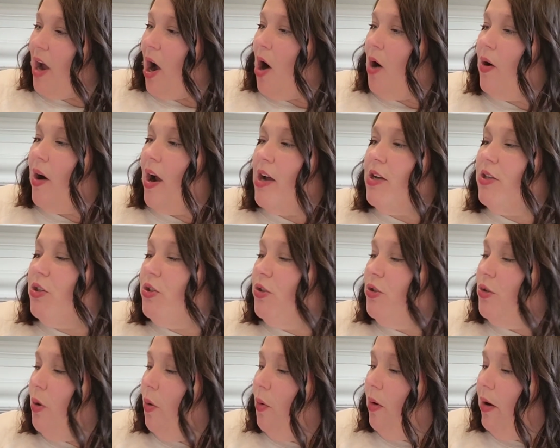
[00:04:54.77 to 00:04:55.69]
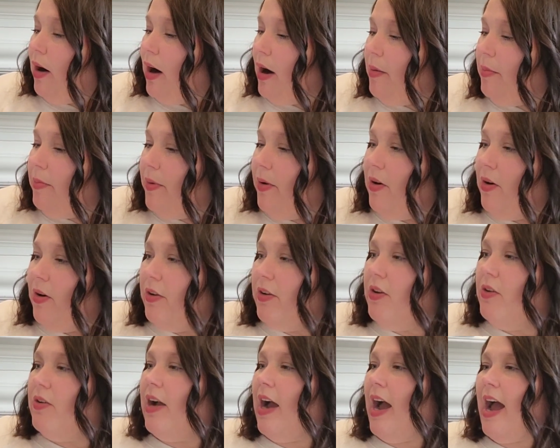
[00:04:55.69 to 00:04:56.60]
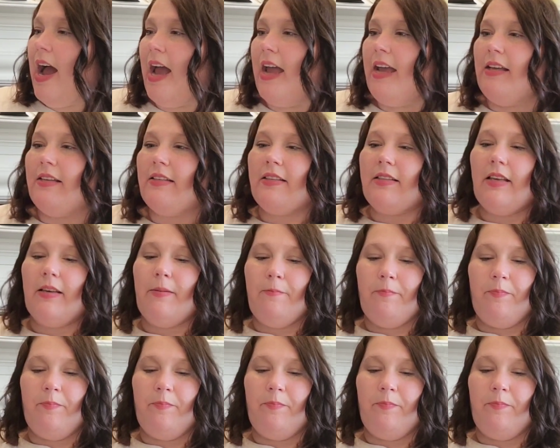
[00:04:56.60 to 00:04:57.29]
are adorable, you guys.